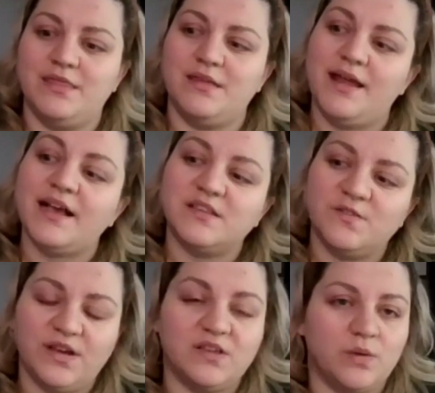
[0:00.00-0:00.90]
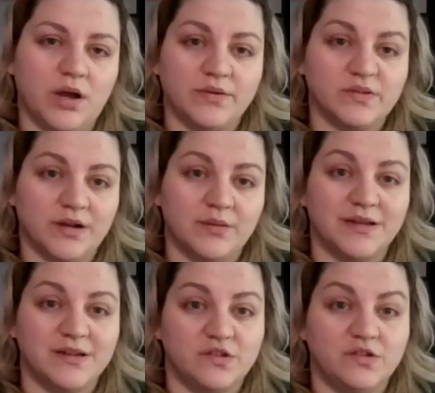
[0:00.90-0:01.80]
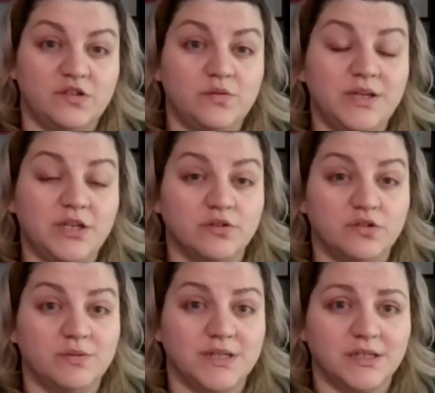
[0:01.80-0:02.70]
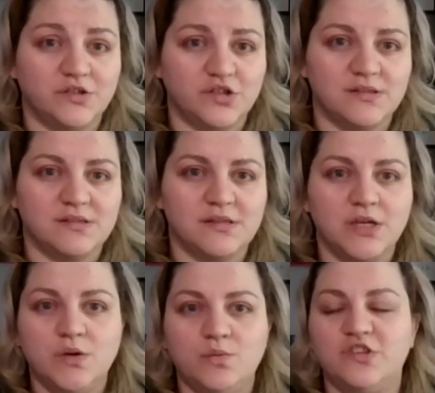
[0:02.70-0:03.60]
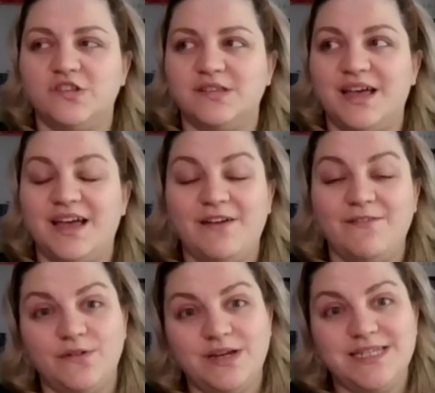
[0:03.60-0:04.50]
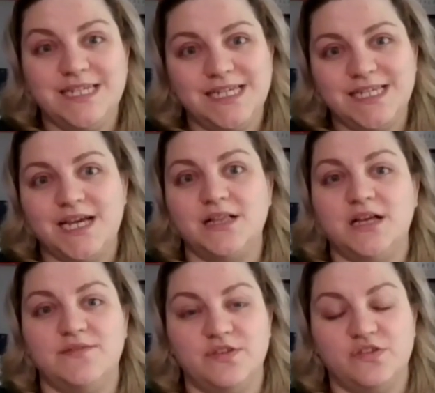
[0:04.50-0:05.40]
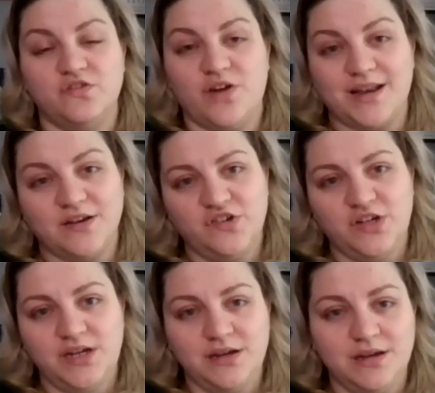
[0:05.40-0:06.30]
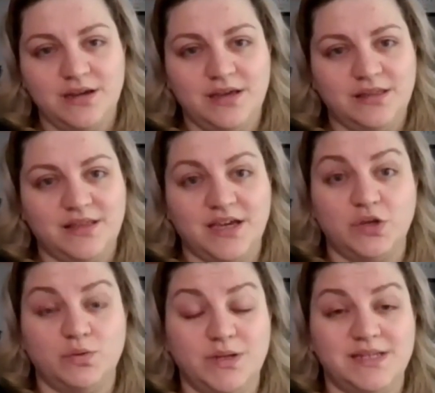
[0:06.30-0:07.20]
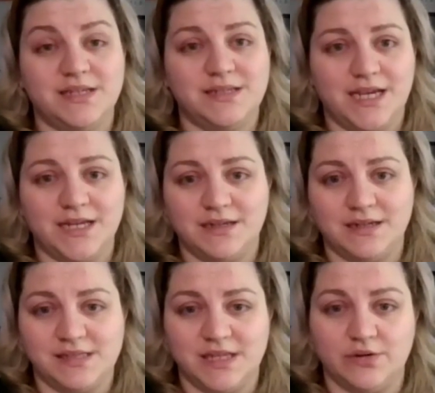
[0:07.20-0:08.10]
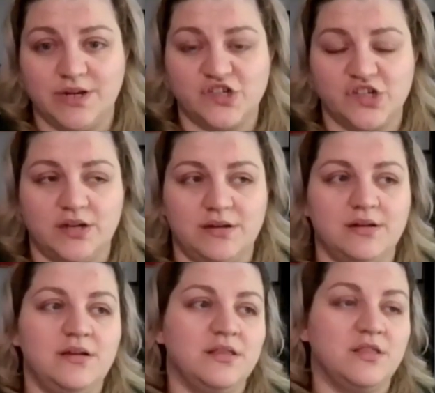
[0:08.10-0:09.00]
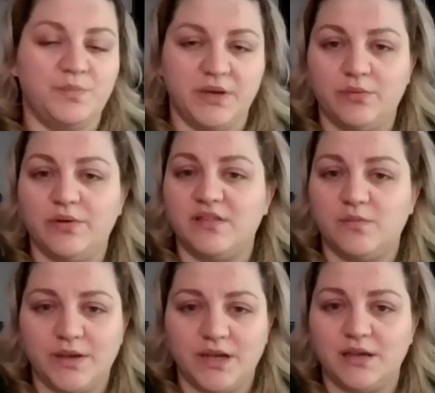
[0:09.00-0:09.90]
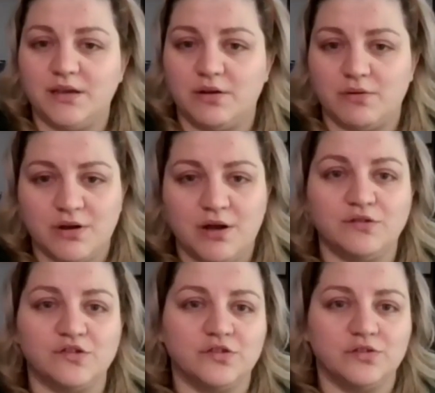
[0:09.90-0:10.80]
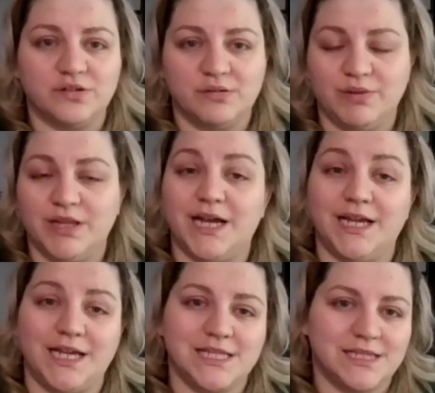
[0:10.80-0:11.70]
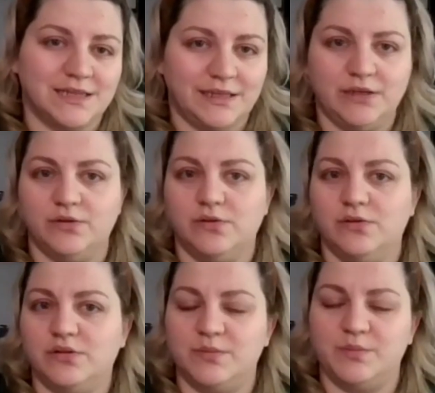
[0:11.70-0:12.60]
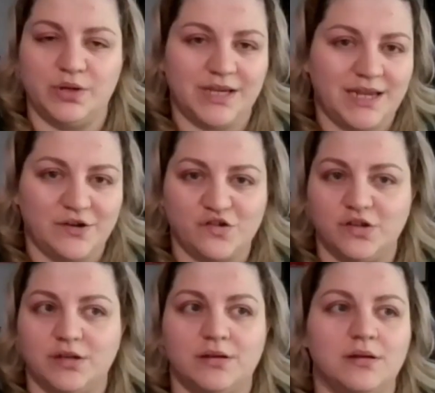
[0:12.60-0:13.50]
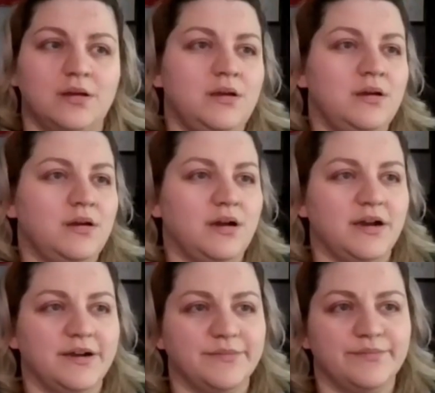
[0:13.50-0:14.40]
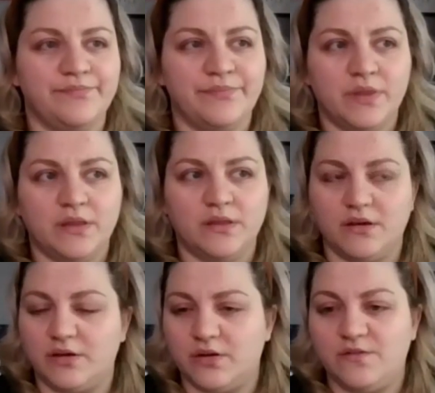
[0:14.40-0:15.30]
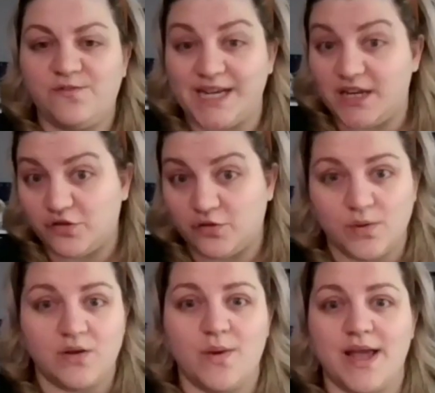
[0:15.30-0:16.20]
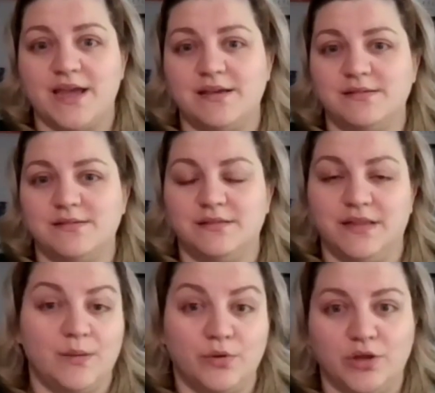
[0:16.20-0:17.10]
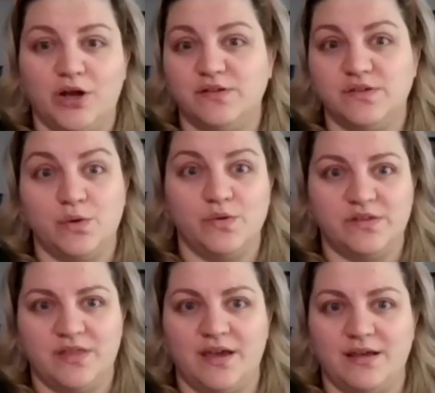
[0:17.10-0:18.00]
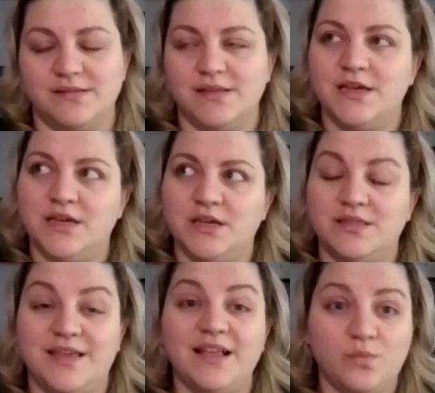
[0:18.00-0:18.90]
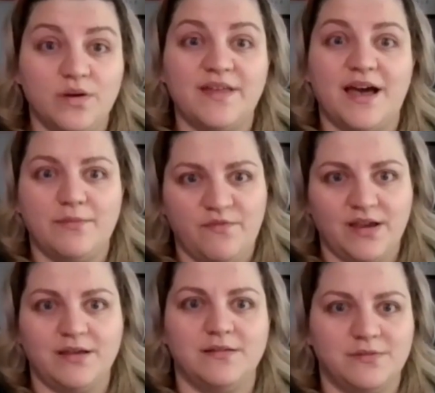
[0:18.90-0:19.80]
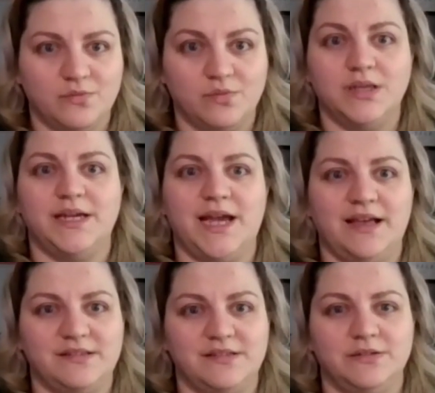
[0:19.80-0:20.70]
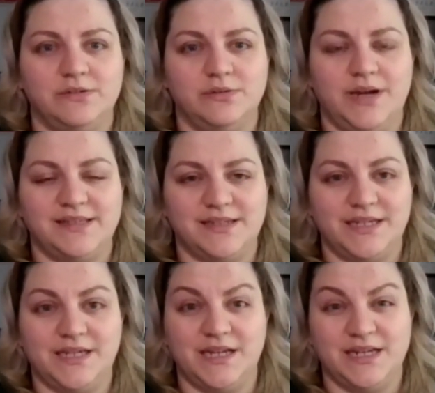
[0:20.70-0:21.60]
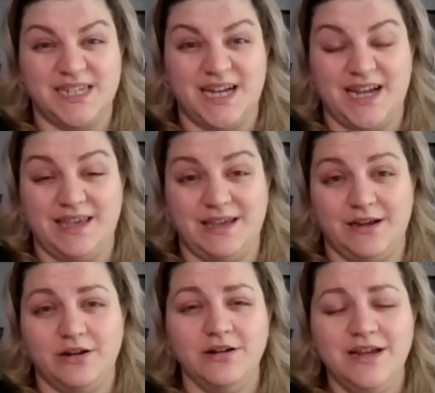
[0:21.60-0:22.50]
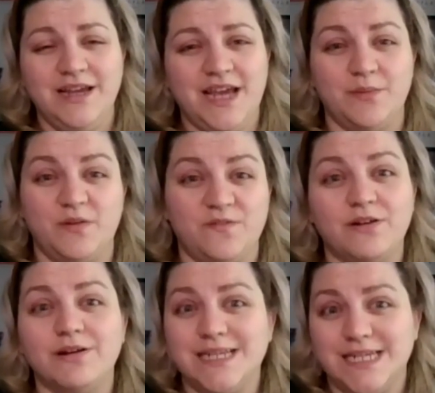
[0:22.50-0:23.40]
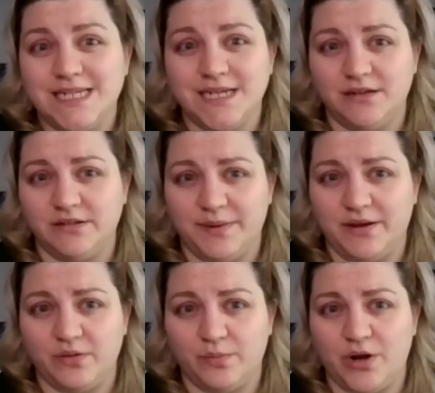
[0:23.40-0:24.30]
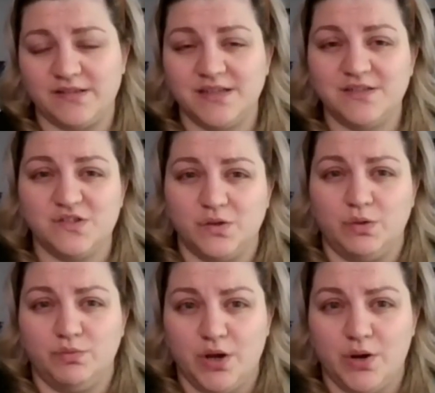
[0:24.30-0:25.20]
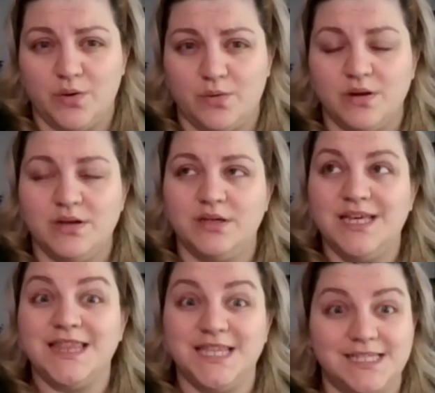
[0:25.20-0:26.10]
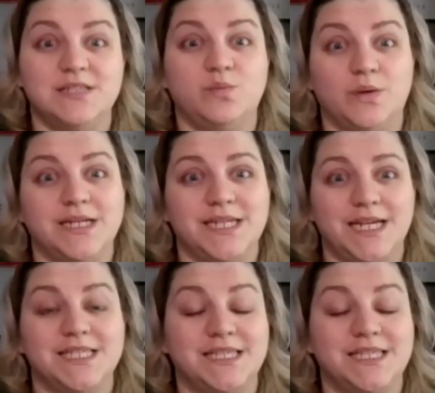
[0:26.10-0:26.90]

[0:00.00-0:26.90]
The next phase we always recommend is doing your due diligence, which is every detail of the strategy that you need to take into consideration. The big ones being, culture, compliance, legal, communication, financial runways, labor laws, those things. That's where that phase really has to kick it into high gear and be very detailed about the process. So this is what it takes.